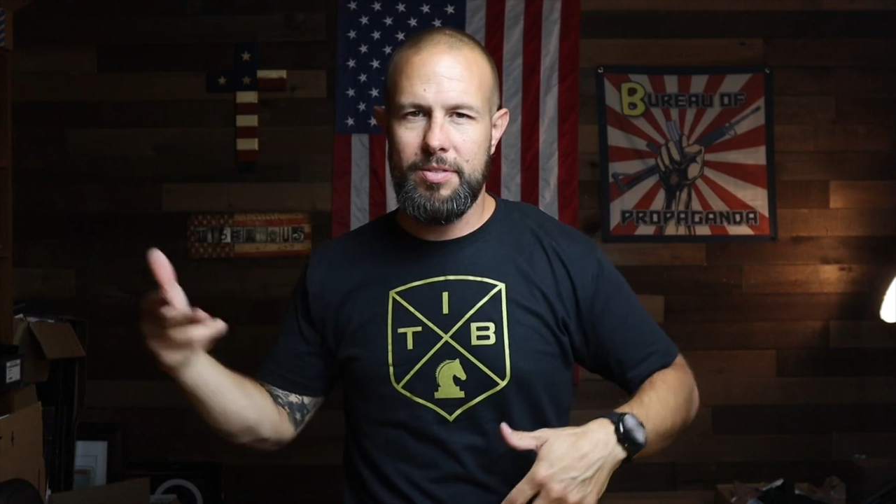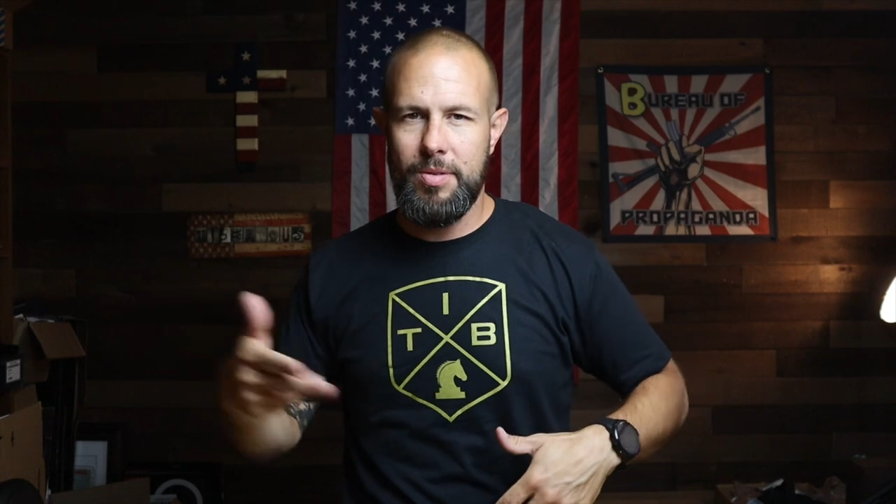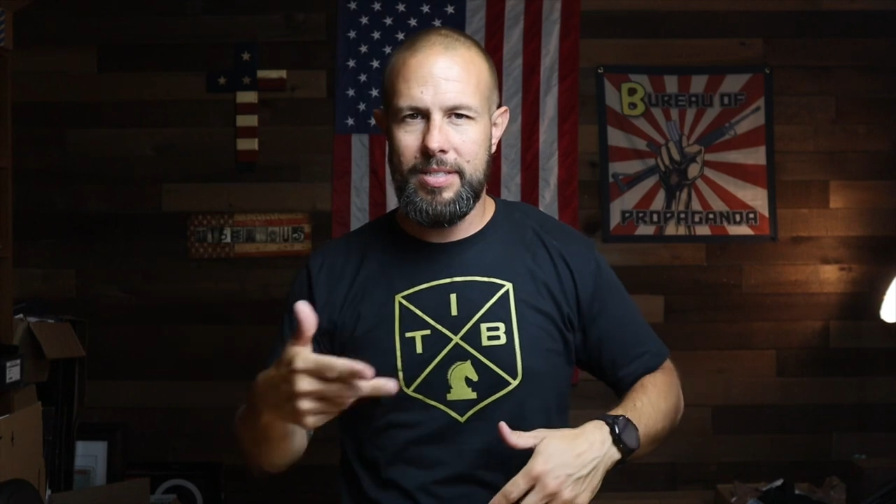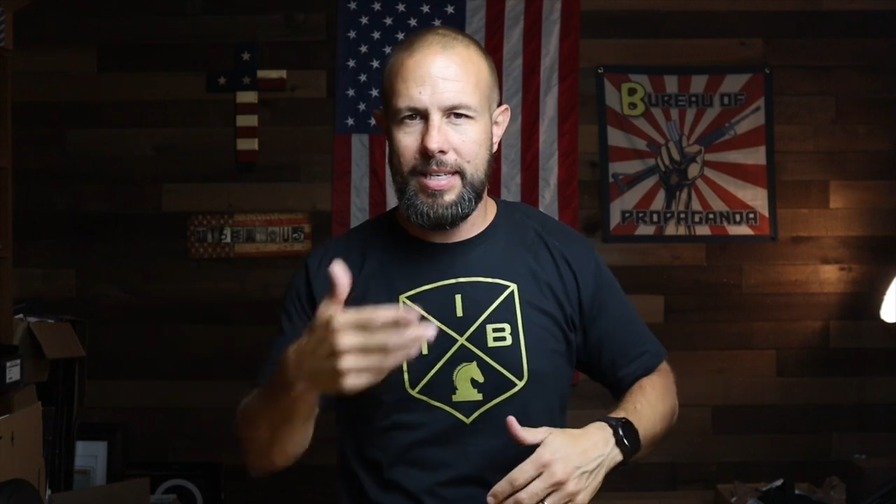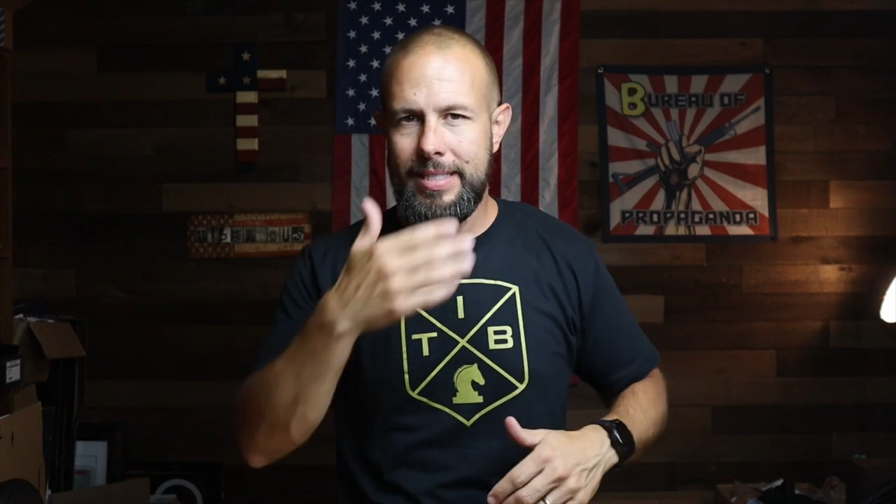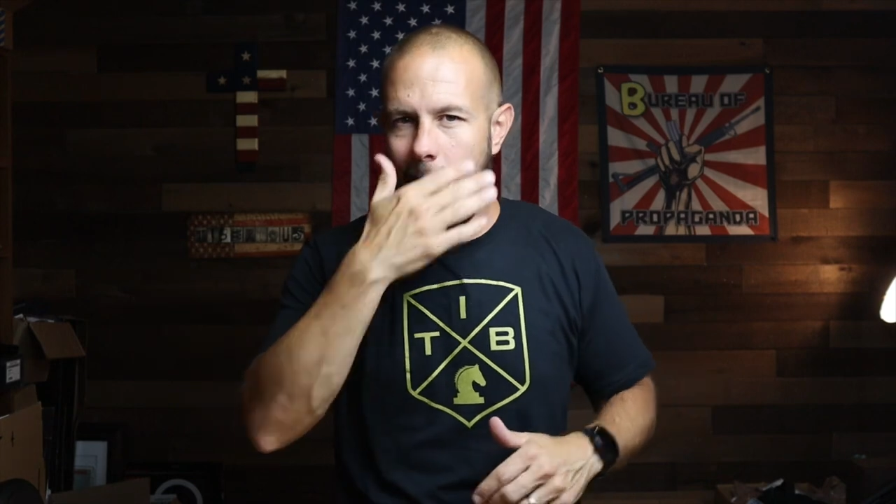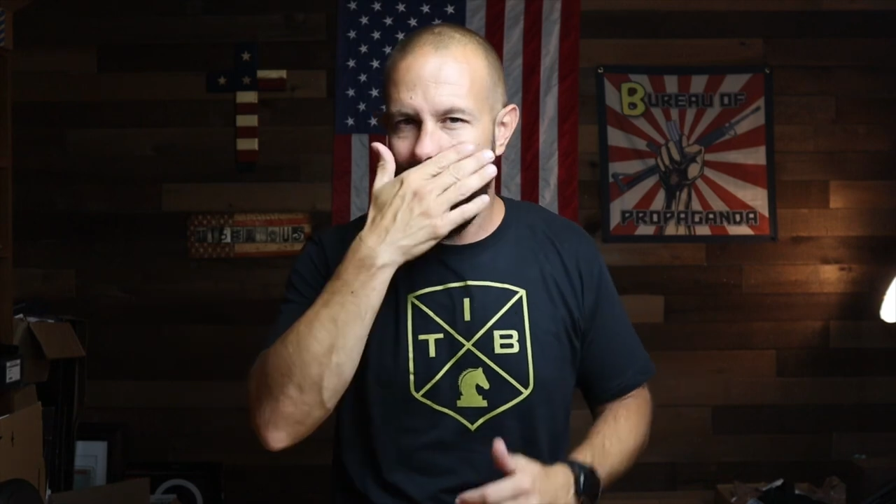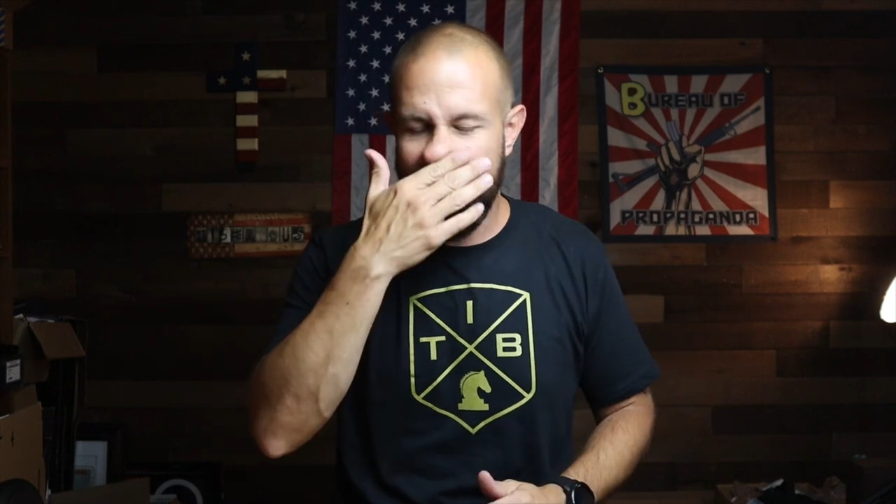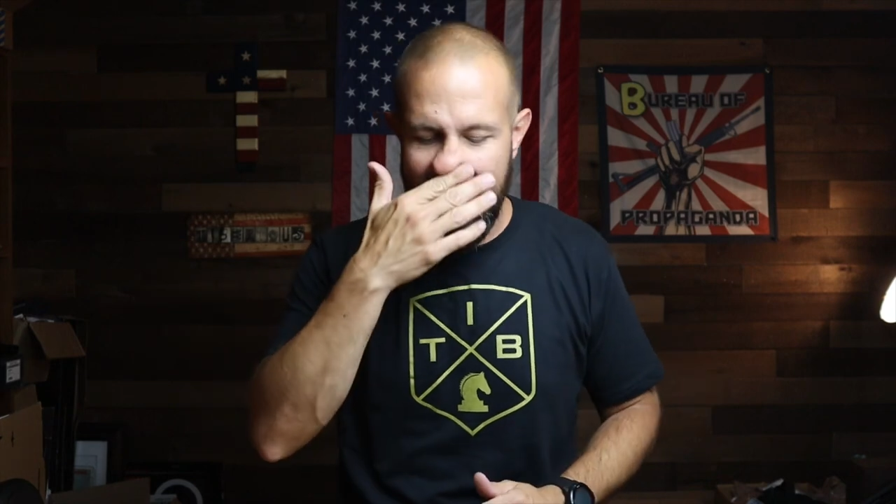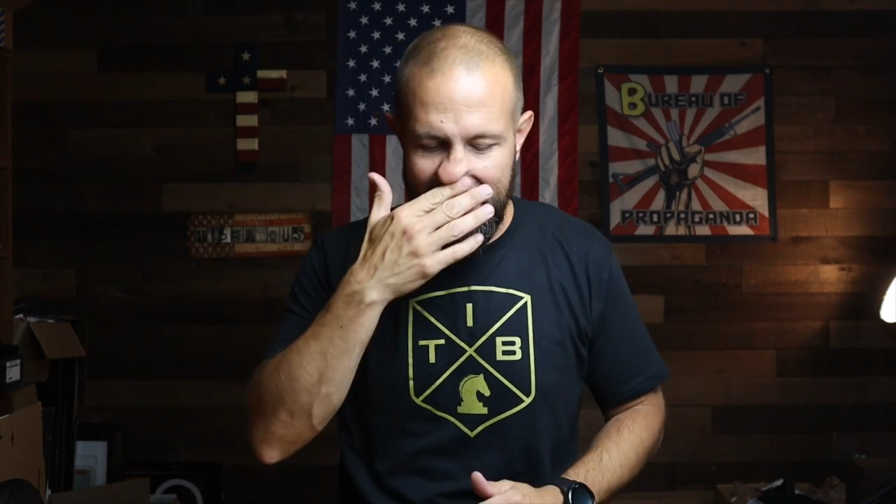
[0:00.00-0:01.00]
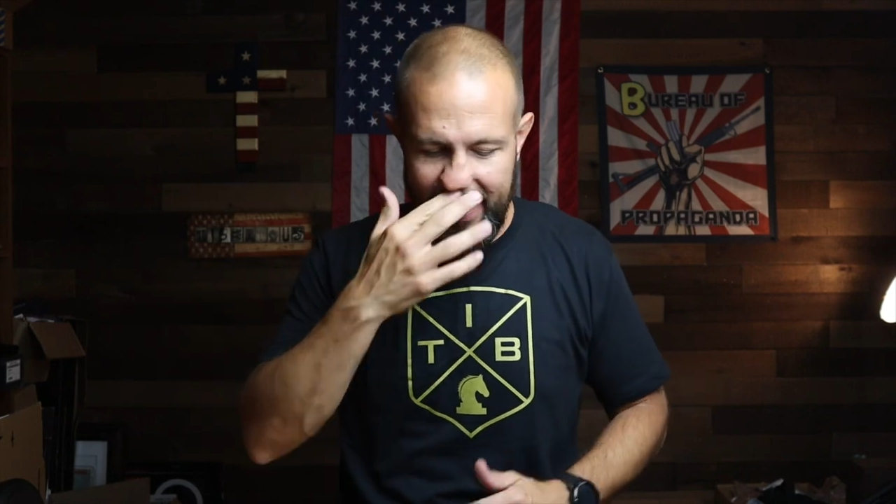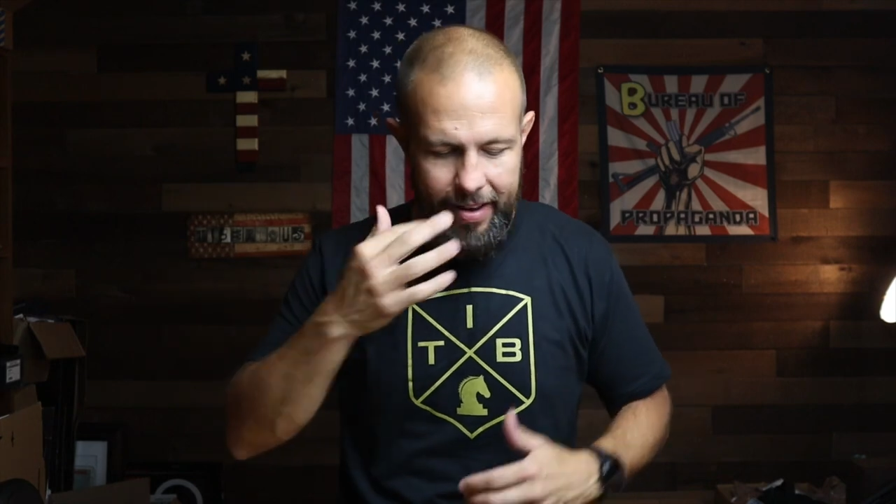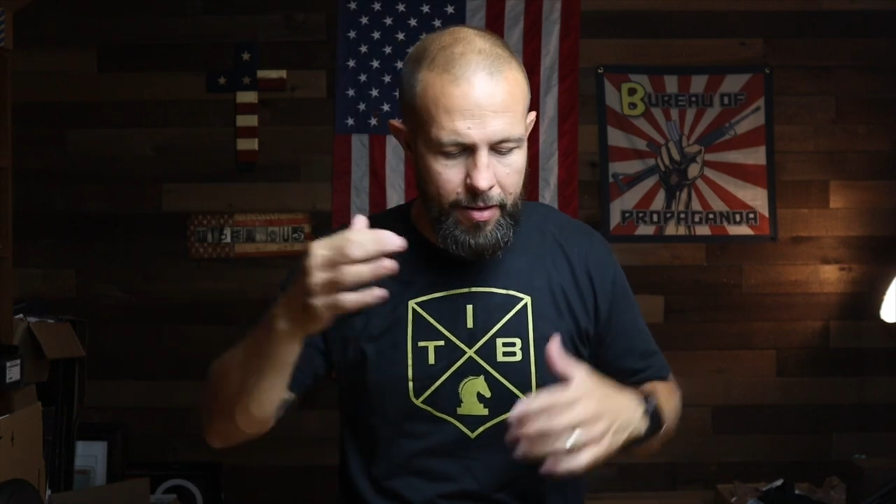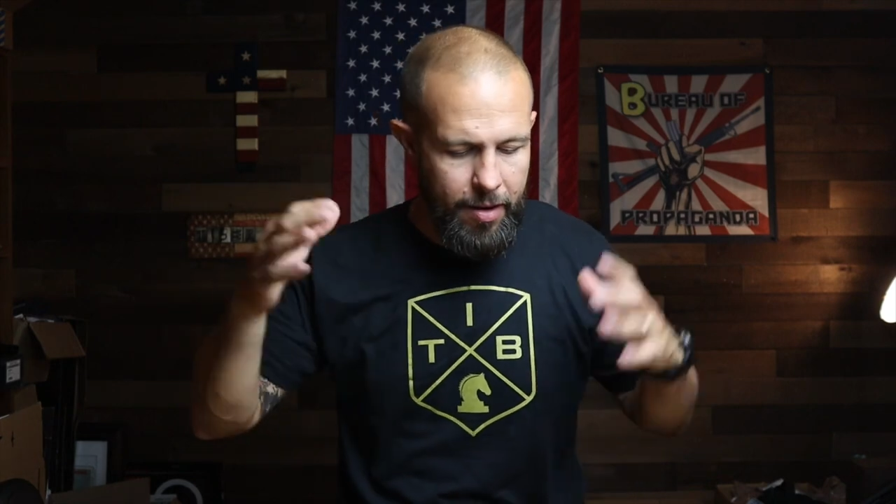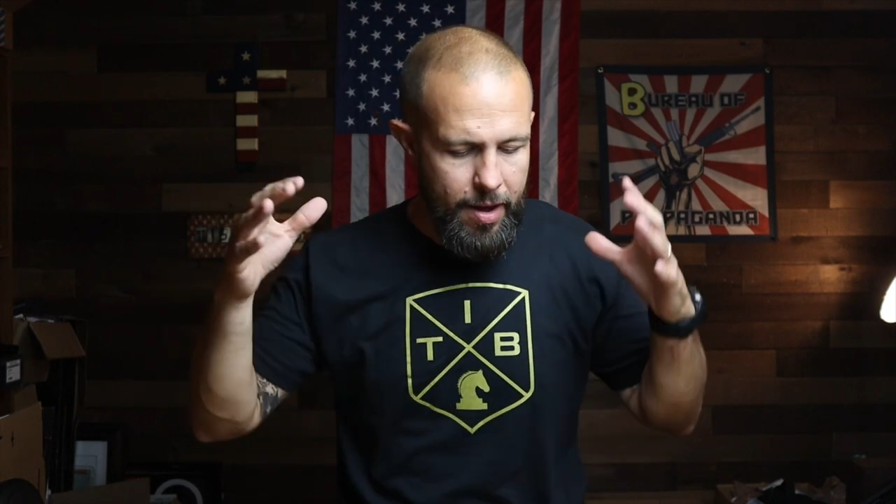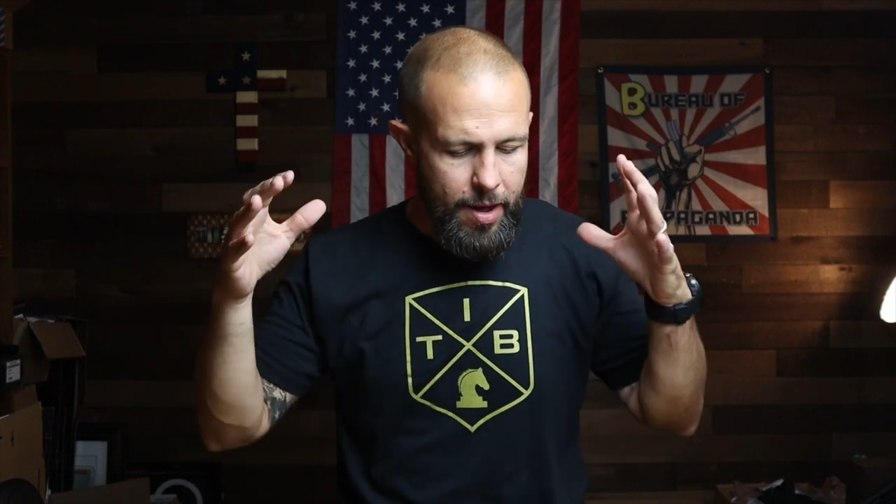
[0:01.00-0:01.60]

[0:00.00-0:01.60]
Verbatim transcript: so it's nice to have that in there.